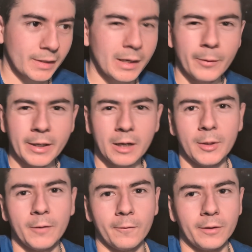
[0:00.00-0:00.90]
And right now
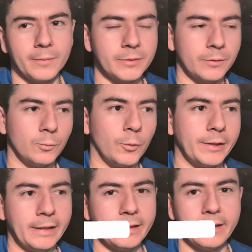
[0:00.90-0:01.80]
I'm hovering between
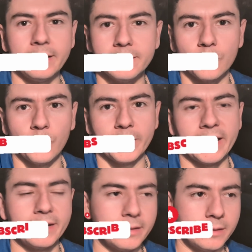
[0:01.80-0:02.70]
188 to
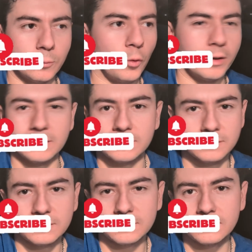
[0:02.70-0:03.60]

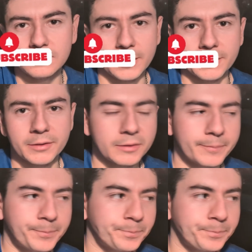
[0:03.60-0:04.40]
191-ish.